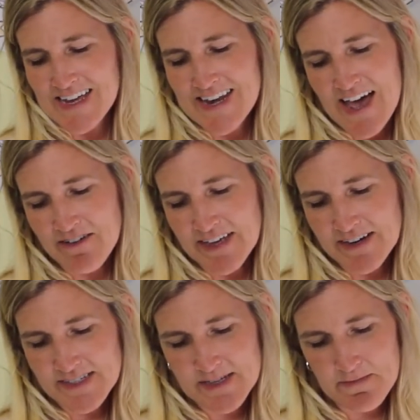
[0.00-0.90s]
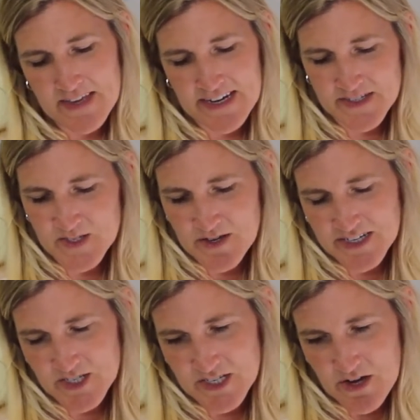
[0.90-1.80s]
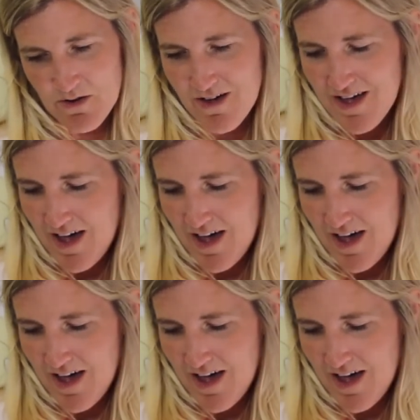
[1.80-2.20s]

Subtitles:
Now here's something else you can do